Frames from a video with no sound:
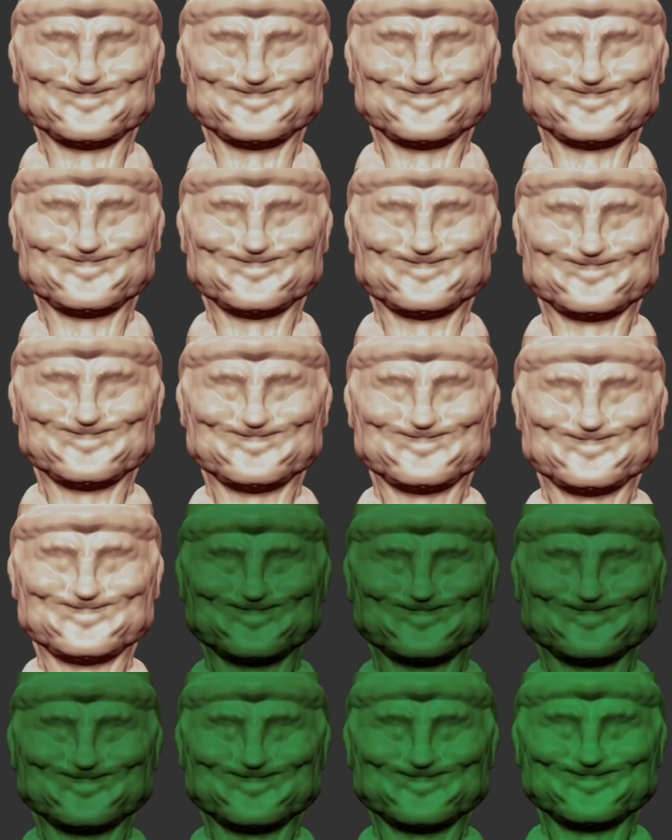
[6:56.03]

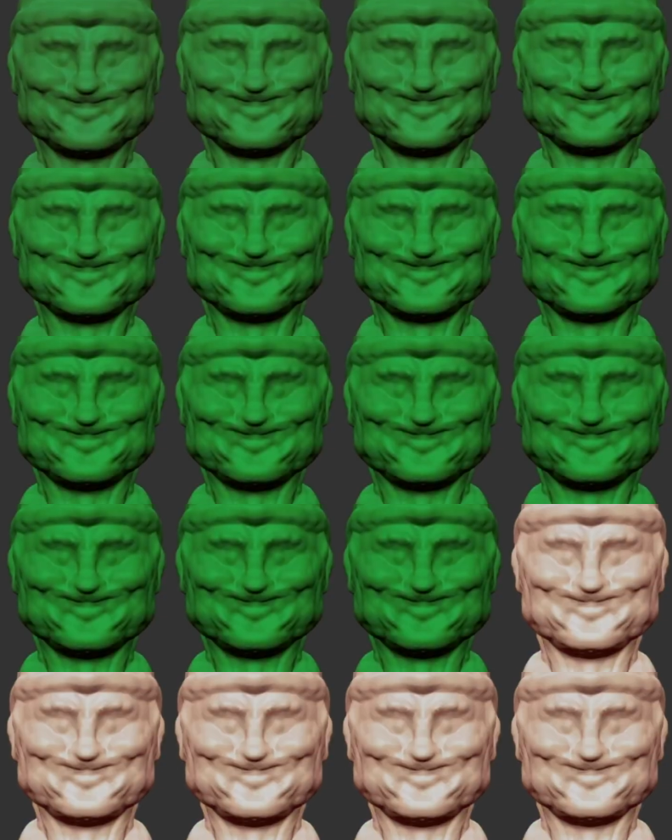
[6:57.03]

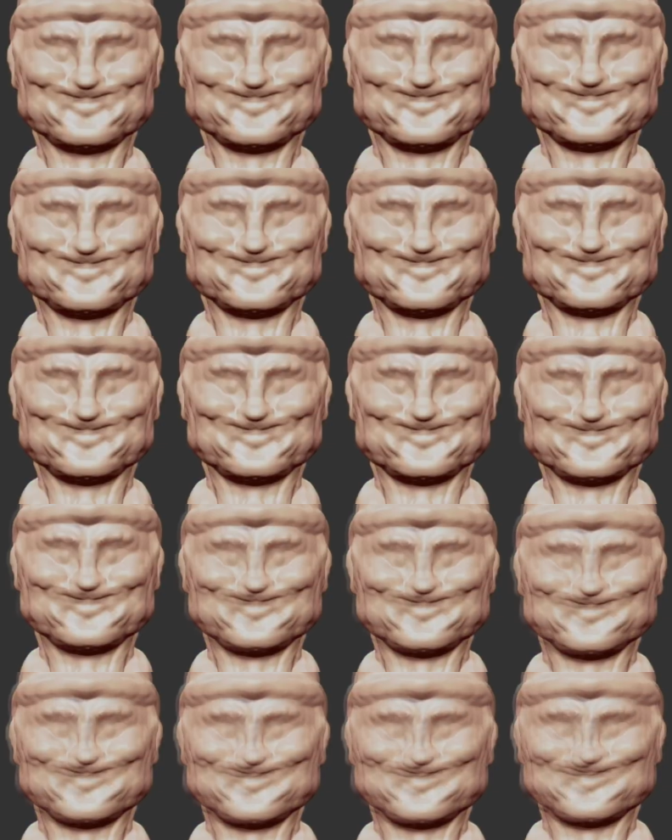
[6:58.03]

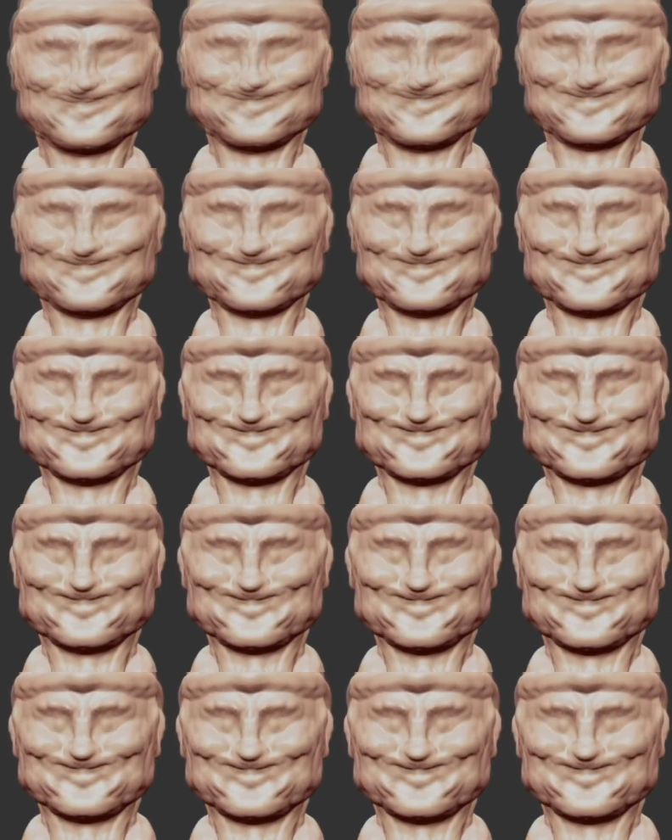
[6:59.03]
Nobody speaks.